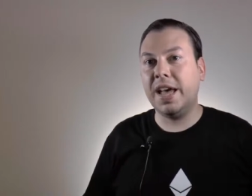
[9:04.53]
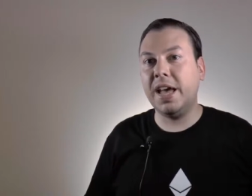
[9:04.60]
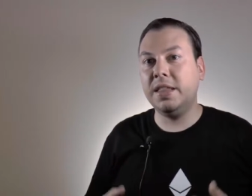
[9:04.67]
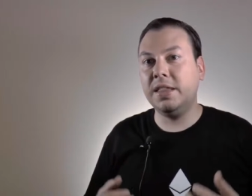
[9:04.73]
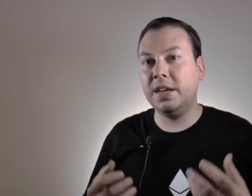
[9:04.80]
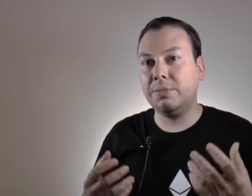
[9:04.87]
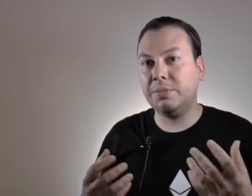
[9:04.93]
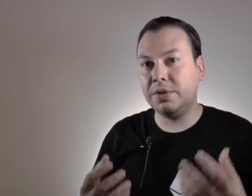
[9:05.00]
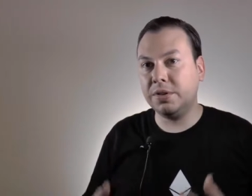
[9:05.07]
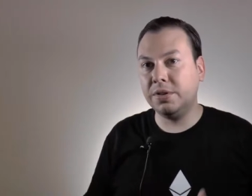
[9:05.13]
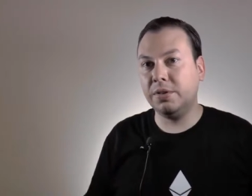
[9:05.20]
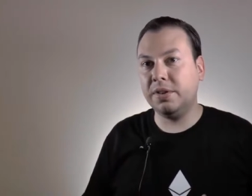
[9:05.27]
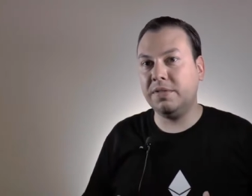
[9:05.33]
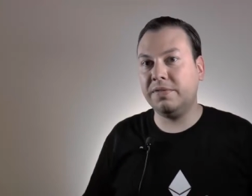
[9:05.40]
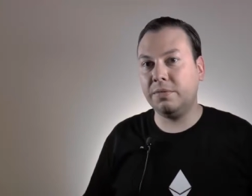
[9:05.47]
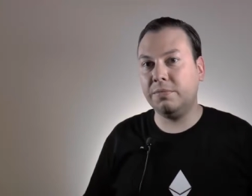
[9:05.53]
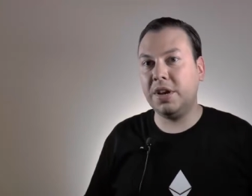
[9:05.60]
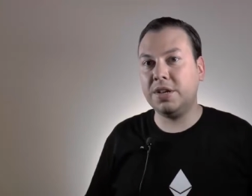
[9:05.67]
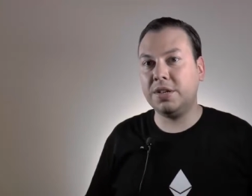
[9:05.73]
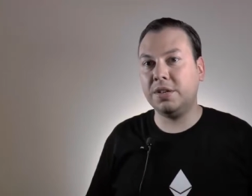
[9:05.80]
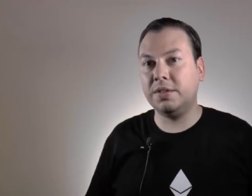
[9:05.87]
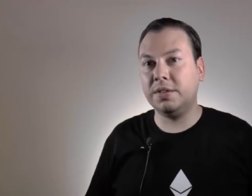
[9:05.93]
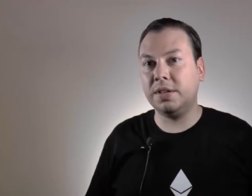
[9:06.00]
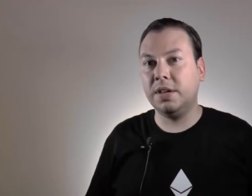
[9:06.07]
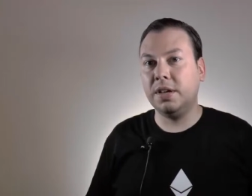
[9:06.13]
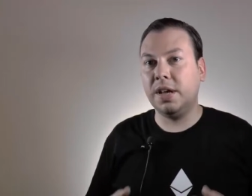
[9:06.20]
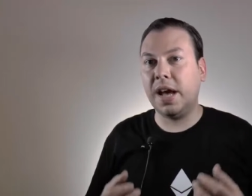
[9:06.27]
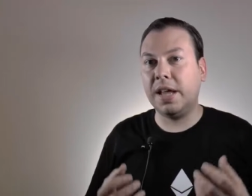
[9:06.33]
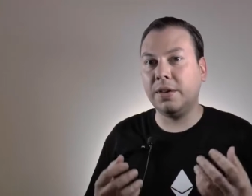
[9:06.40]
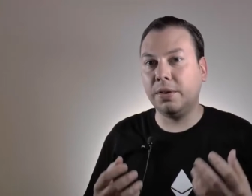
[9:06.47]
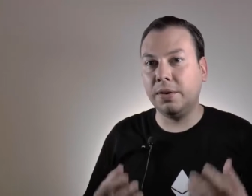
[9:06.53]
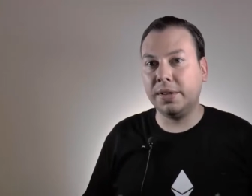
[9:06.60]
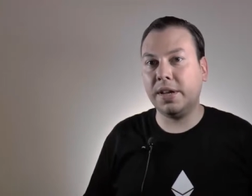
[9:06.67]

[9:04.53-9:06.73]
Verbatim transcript: and their personal information at all